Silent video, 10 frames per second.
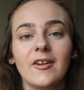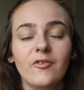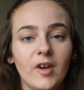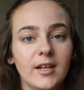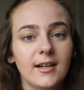
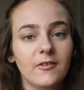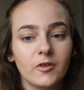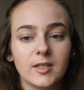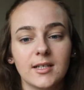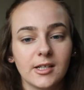And finally,
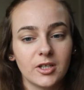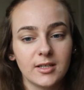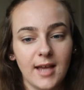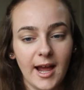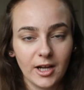for
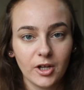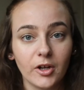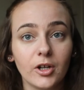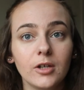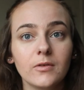discussions and
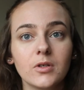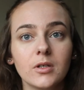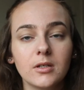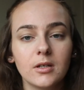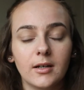
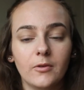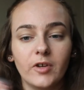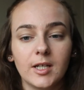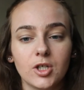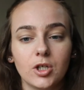conclusions, you're going to
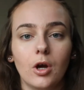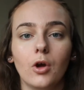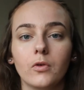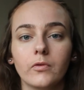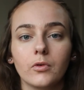reach an
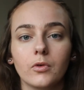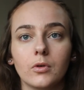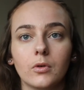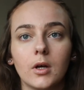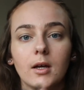
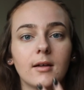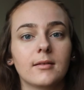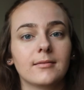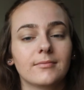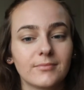overall
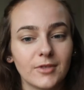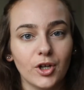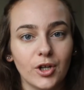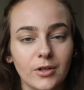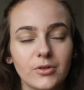
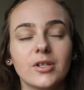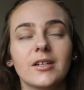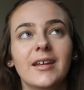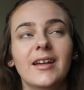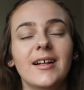conclusion.